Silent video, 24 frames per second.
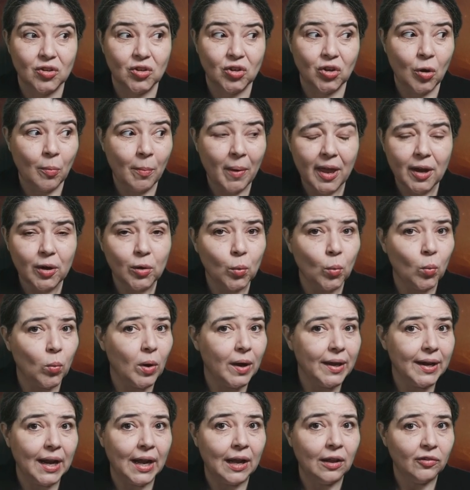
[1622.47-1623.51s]
No matter
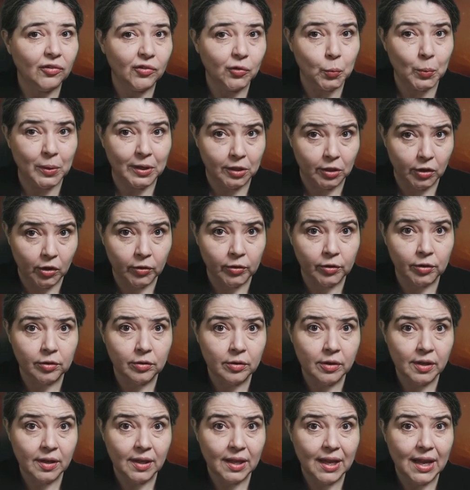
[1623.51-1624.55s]
what else we
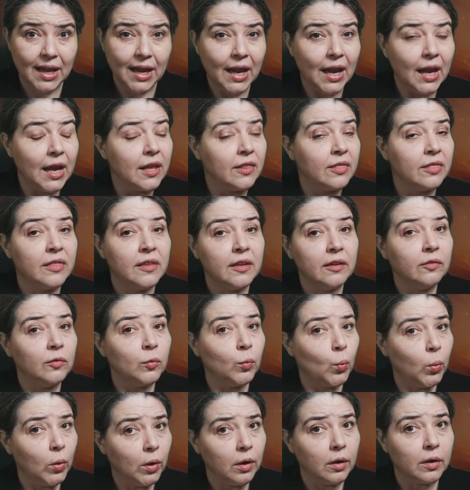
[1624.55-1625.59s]
learn, this
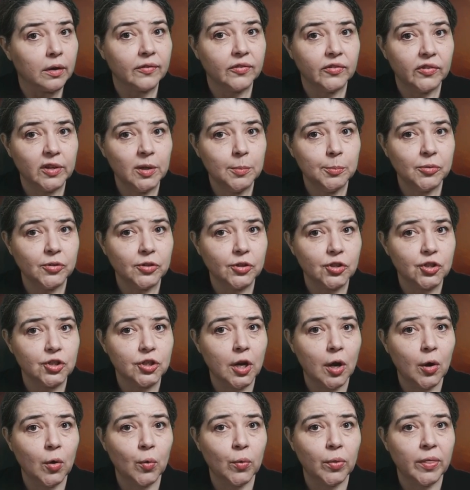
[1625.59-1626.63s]
work seems to
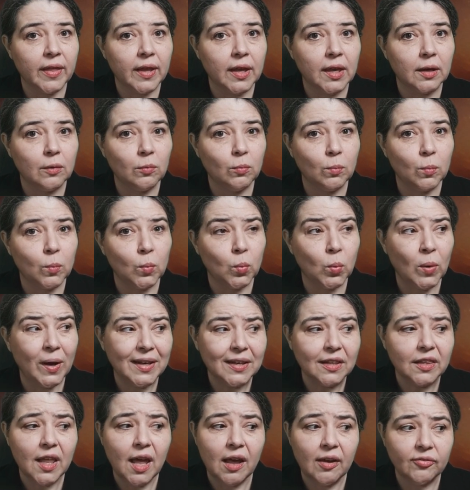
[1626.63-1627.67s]
show that when
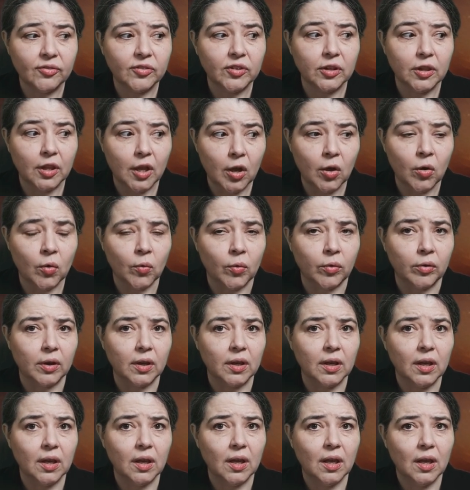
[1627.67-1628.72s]
left alone,
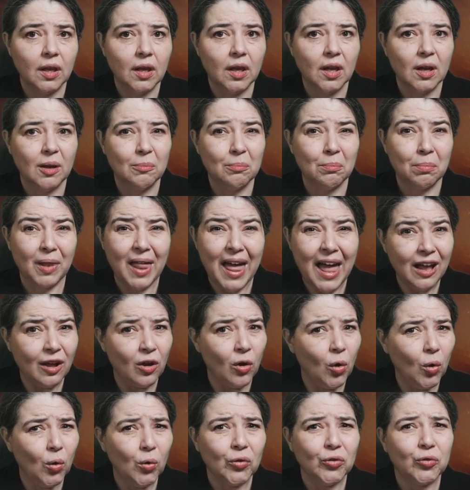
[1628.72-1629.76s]
black
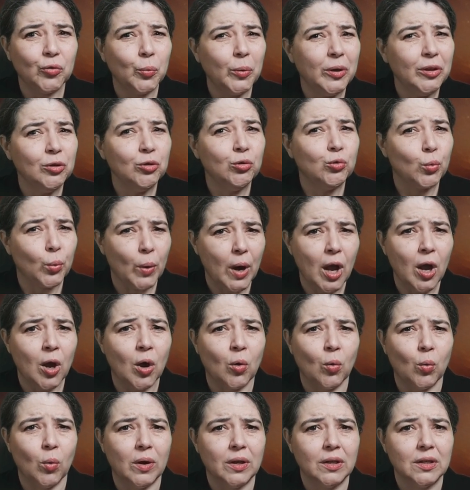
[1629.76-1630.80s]
holes will
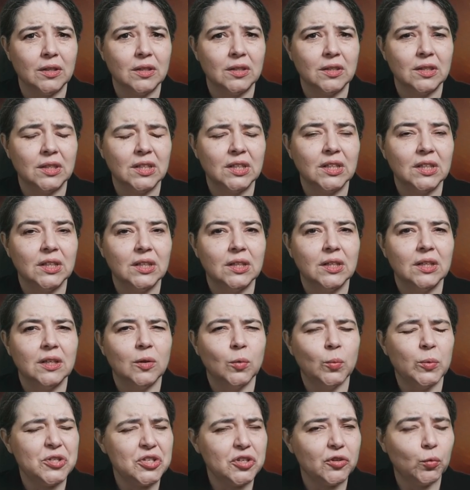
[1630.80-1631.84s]
grow,
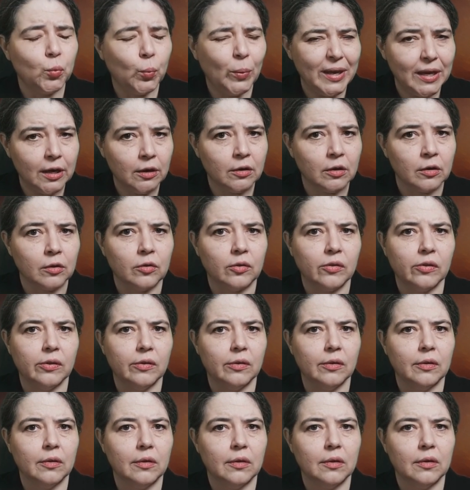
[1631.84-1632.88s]
which is weird,
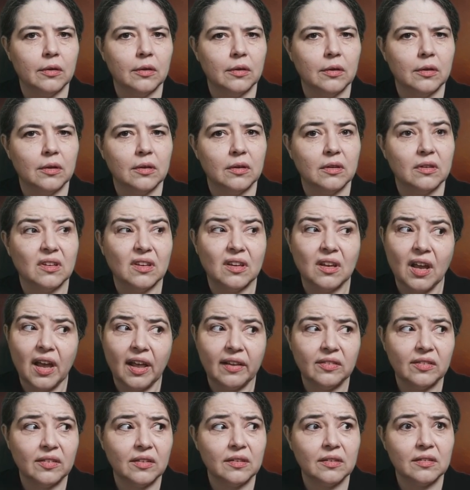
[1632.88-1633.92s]

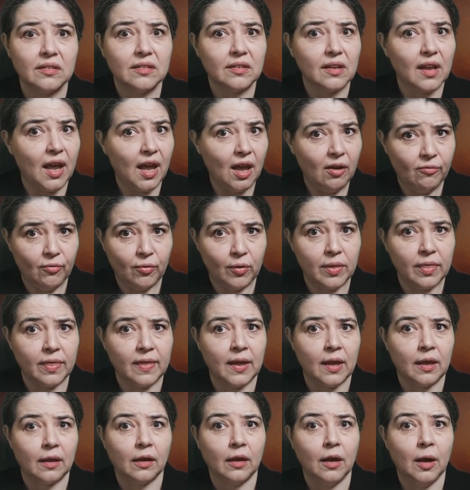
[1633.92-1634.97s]
as is
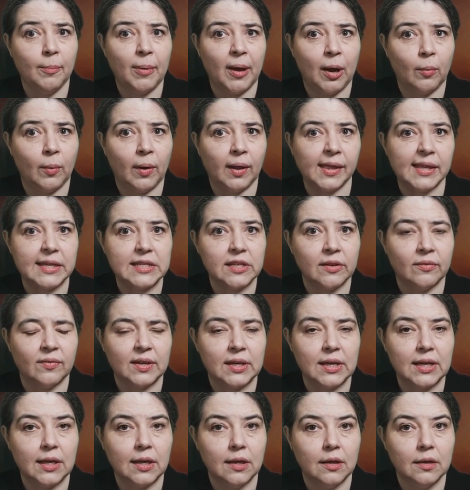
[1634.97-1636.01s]
everything about
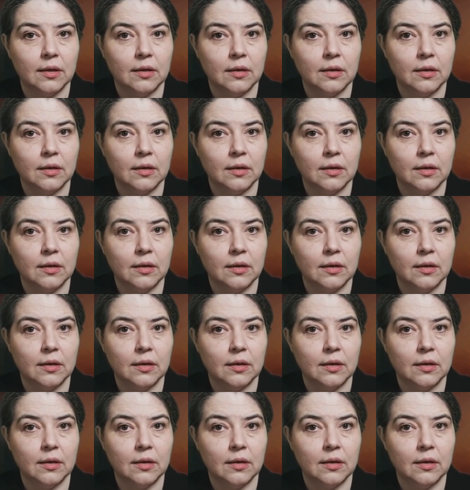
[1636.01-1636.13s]
relativity.